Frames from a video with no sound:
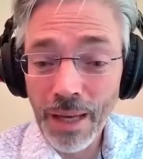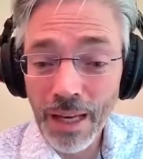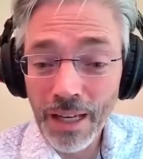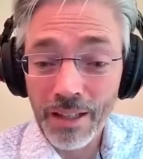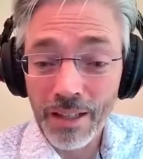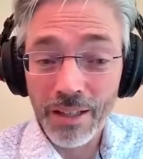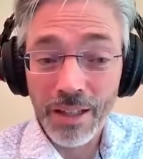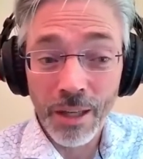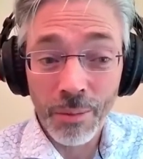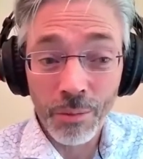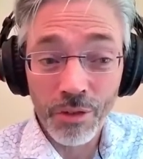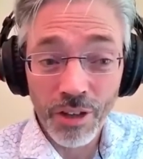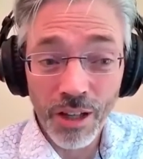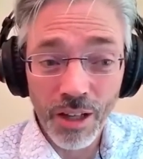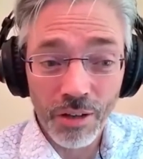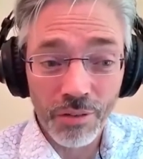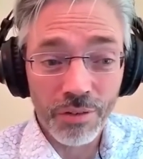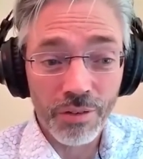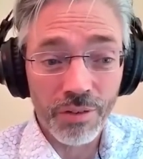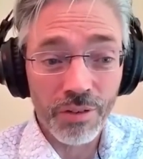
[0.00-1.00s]
make
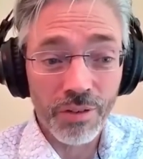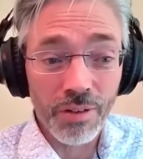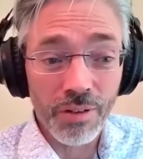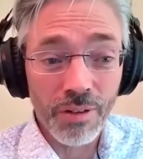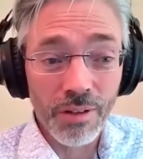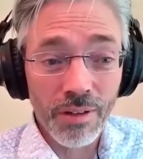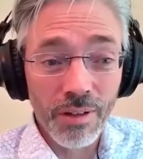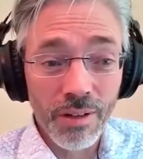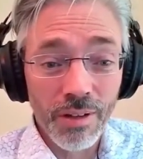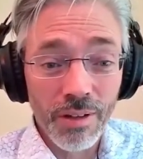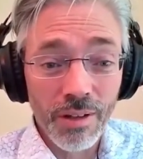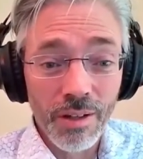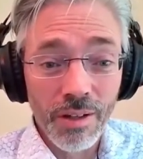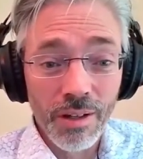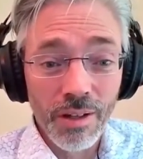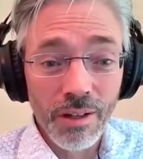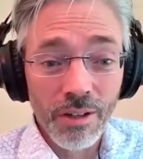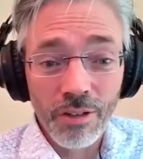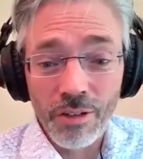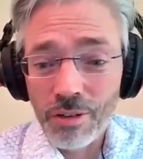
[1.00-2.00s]
themselves.
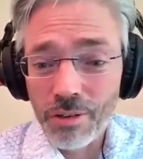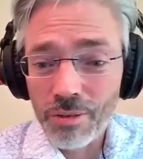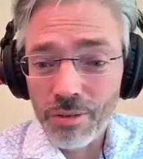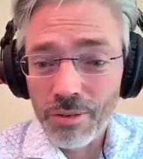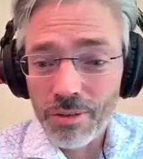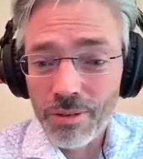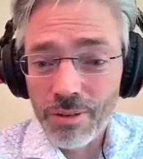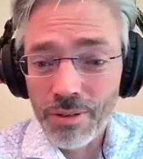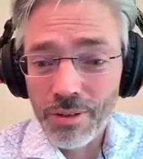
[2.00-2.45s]
So,